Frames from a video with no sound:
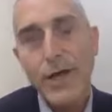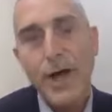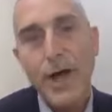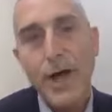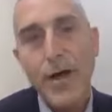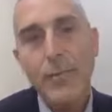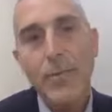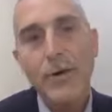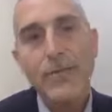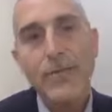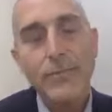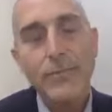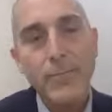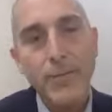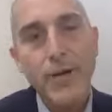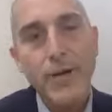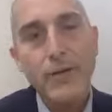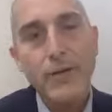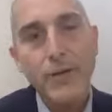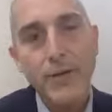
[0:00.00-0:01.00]

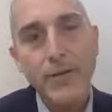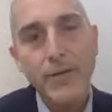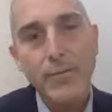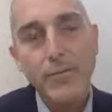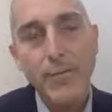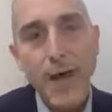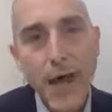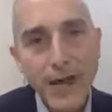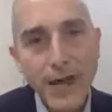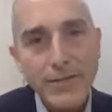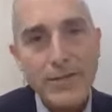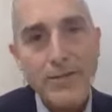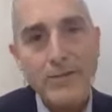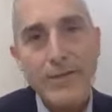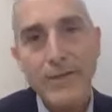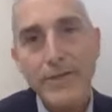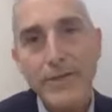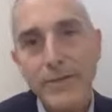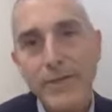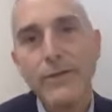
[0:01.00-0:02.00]
But if possible,